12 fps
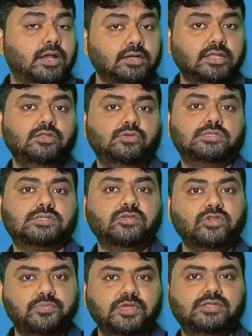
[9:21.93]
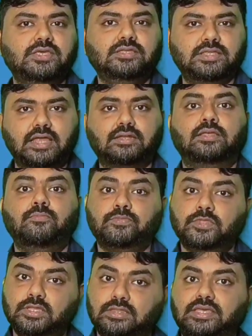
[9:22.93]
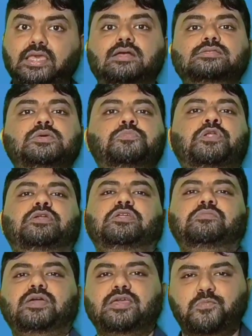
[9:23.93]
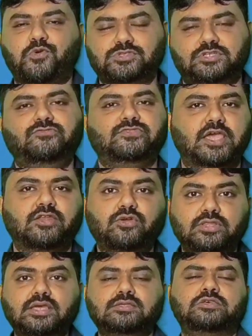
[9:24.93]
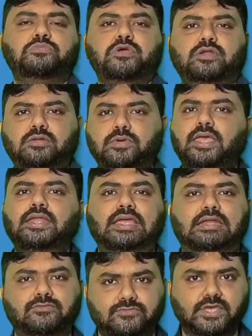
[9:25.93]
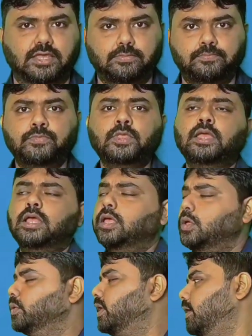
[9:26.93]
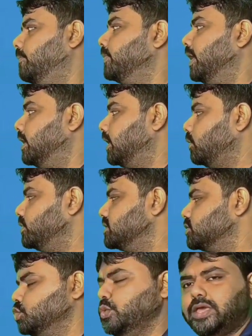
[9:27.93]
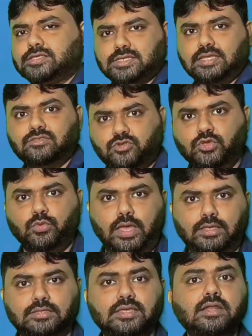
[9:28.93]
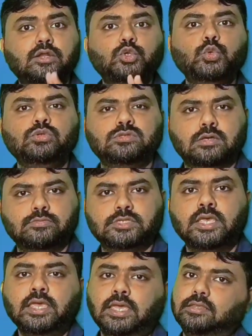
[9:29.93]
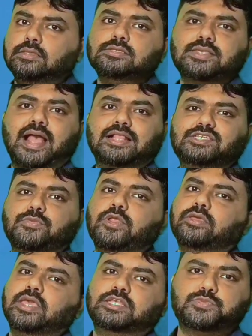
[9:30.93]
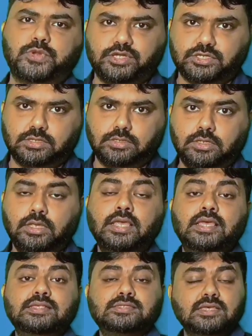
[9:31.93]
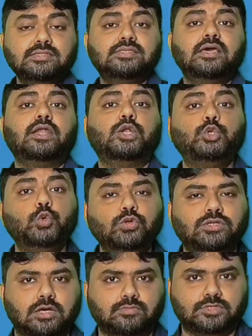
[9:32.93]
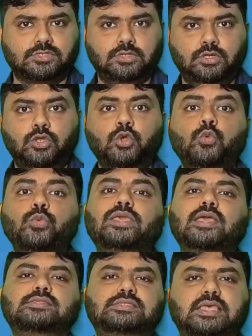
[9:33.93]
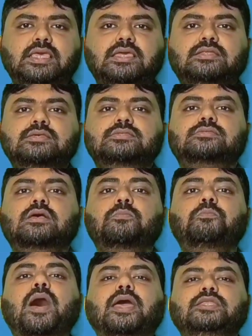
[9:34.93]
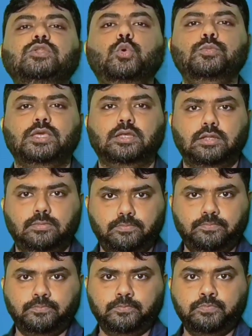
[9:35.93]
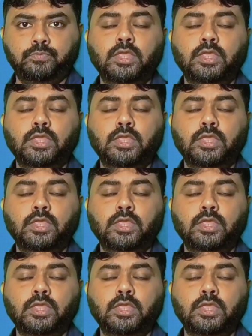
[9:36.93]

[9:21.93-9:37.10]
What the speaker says: I'm continuously repeating that they are separated by a positive sign or they are separated by a negative sign. Okay, now this 2x and 3y, there are two terms in this algebraic expression. Since there are two terms, we can say it is a binomial.